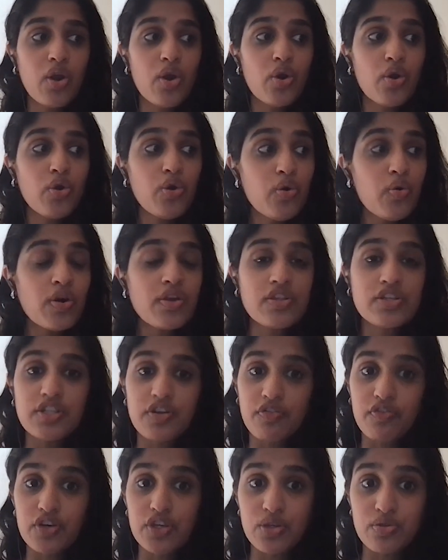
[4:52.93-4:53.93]
who are the
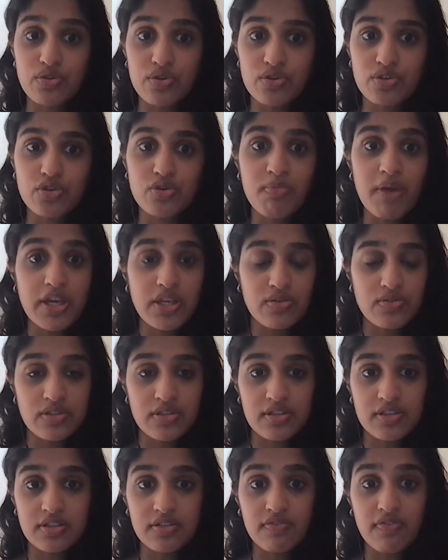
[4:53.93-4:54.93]
different users who might use
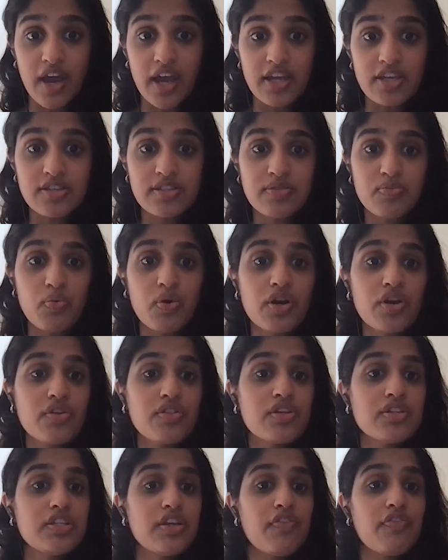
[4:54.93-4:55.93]
this device? What are the
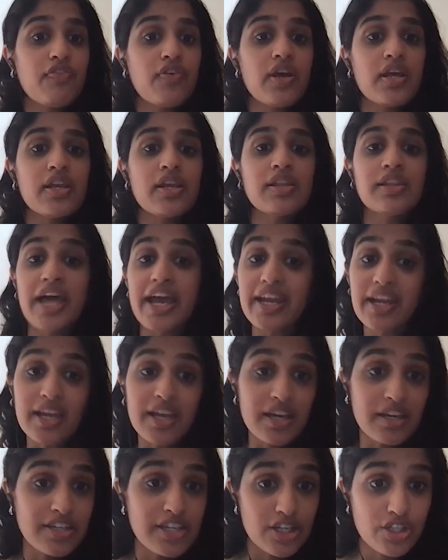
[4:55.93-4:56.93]
different lighting
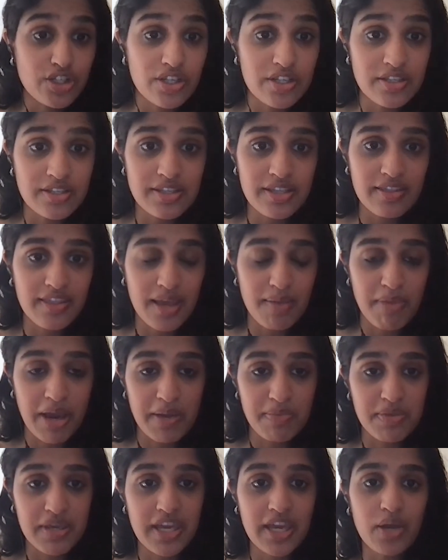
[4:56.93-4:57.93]
conditions they might
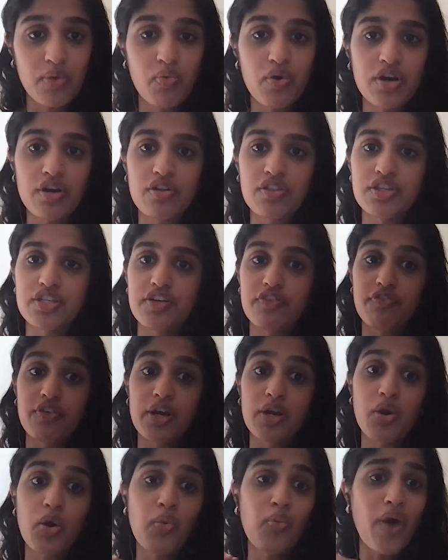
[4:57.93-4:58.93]
be in? What are the different
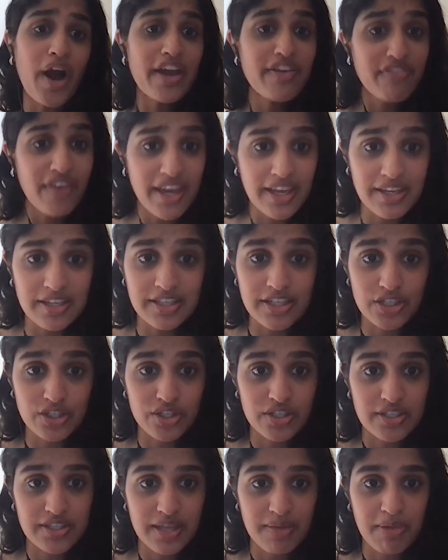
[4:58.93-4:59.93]
Wi-Fi
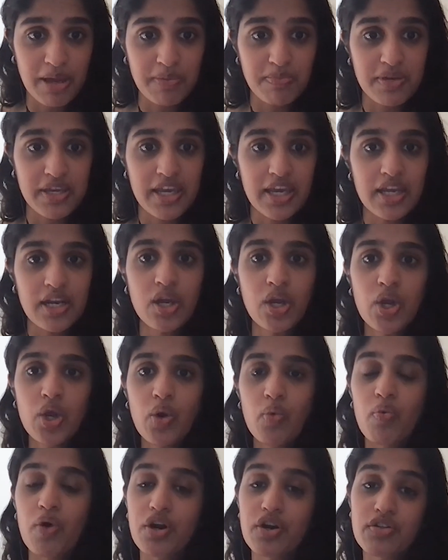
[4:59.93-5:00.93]
conditions they might be in?
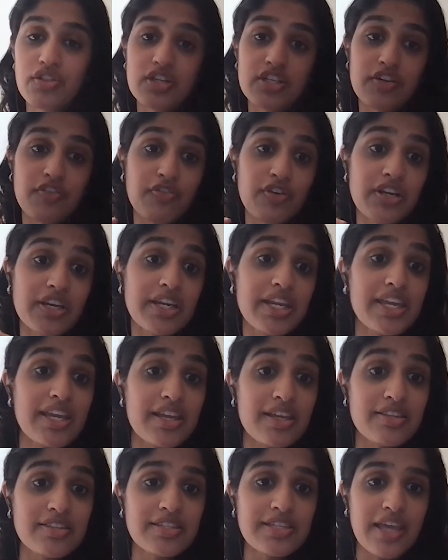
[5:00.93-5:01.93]
What are the different
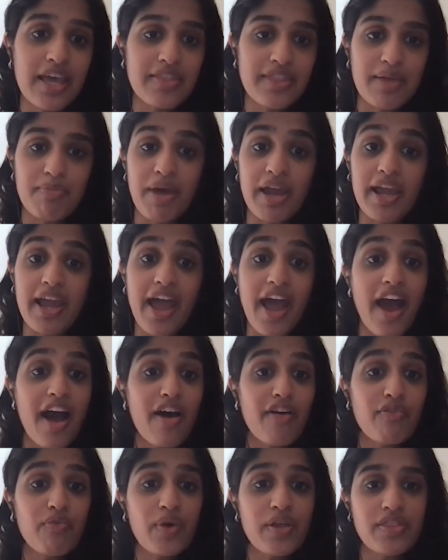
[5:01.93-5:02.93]
needs they might
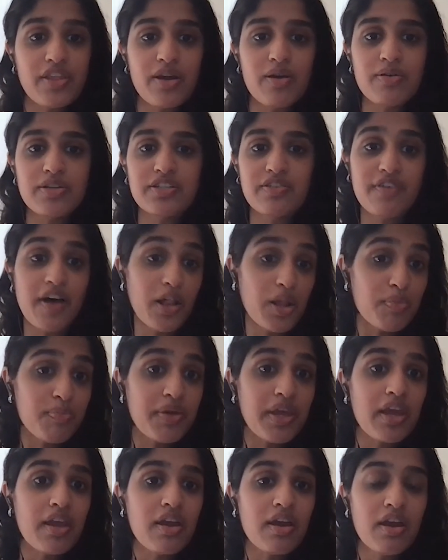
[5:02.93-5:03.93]
have when they're
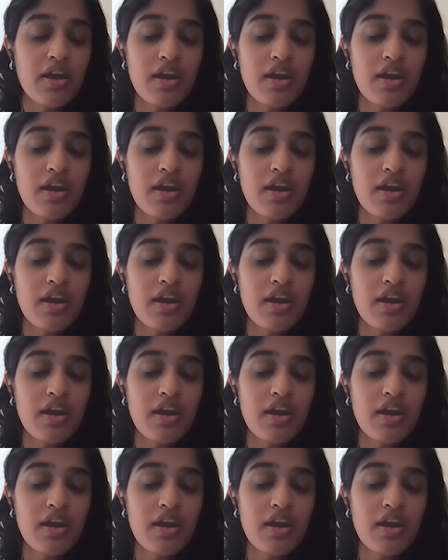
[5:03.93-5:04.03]
developing